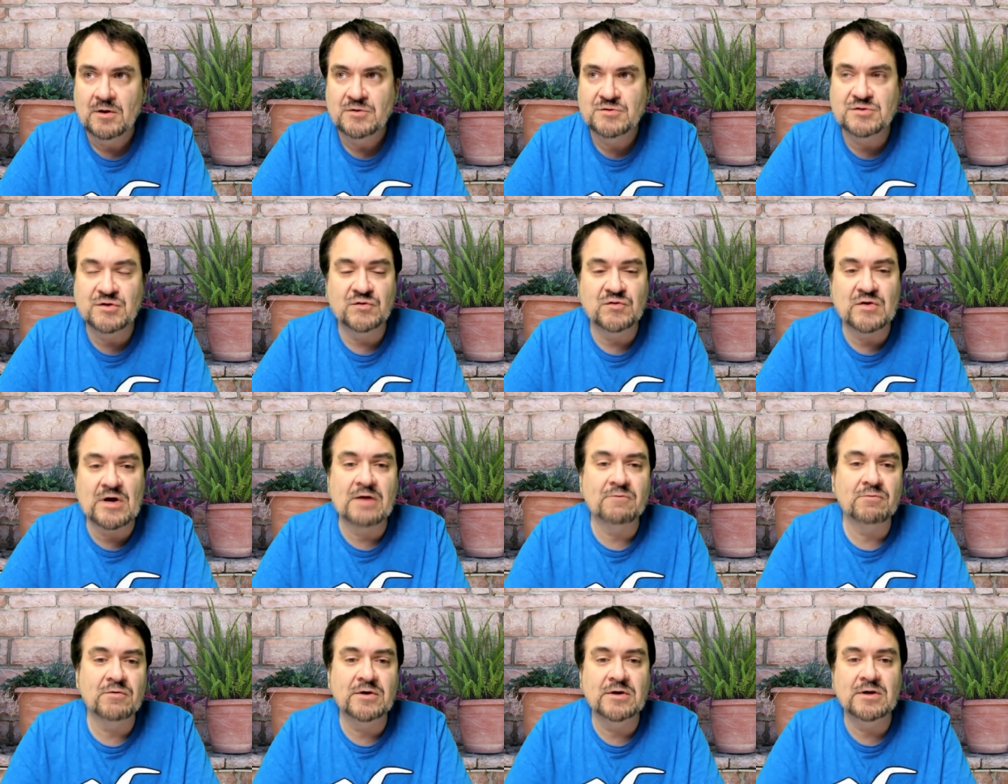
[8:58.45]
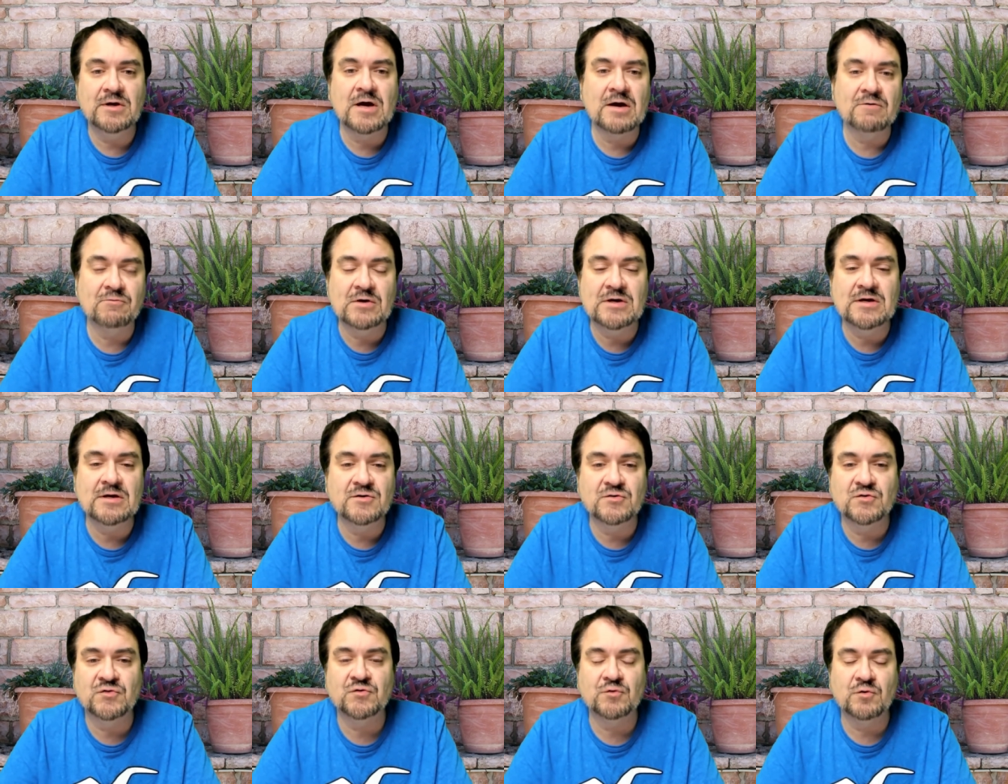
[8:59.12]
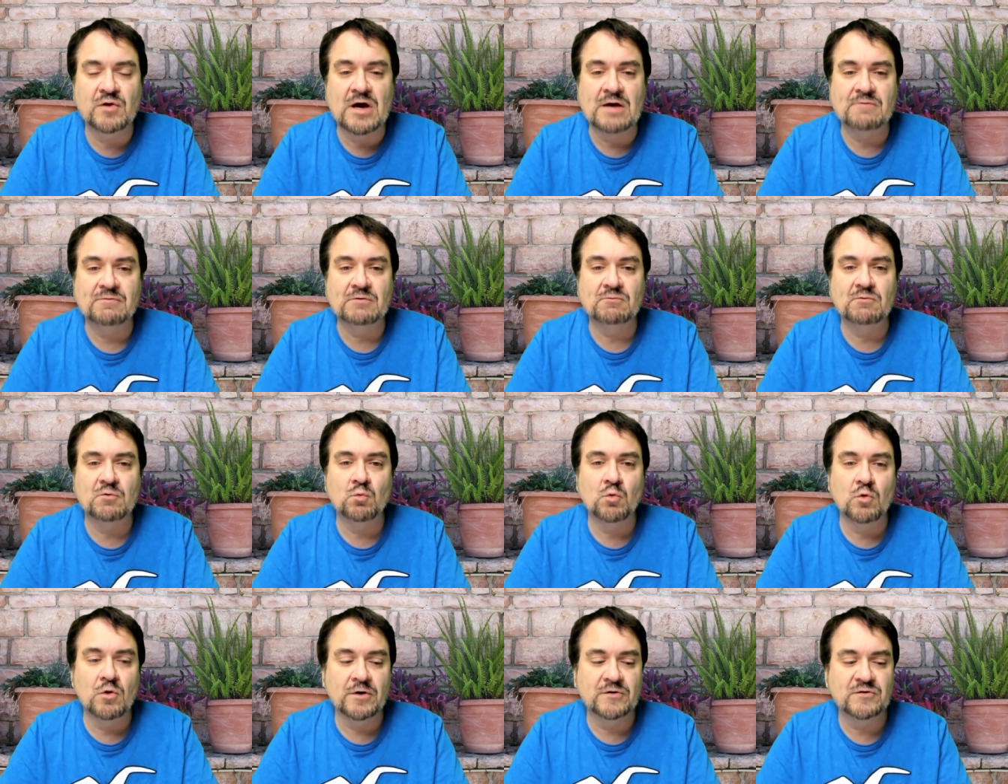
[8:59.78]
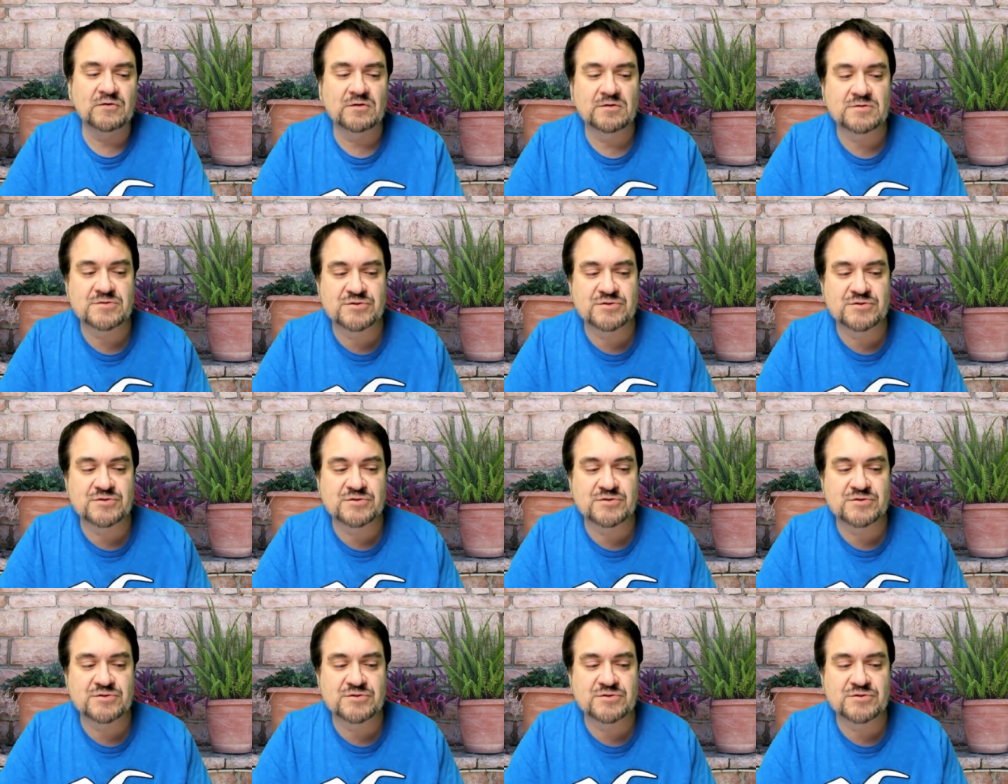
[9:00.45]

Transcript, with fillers: Geez, every every industry I've ever worked